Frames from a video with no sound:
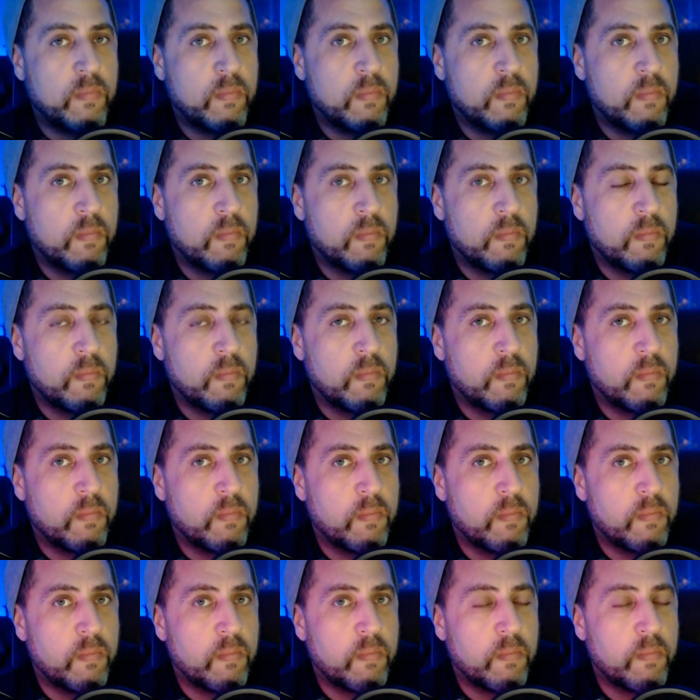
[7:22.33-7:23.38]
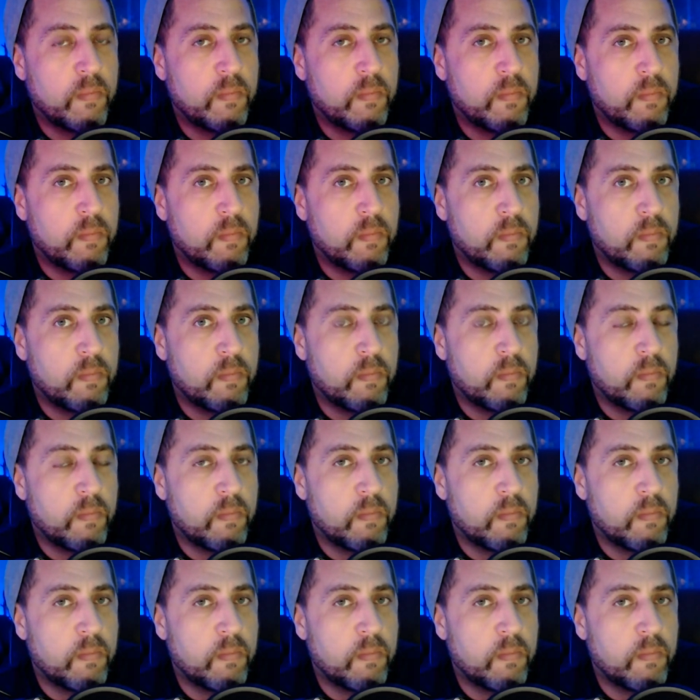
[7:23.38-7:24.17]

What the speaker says: (no one is talking)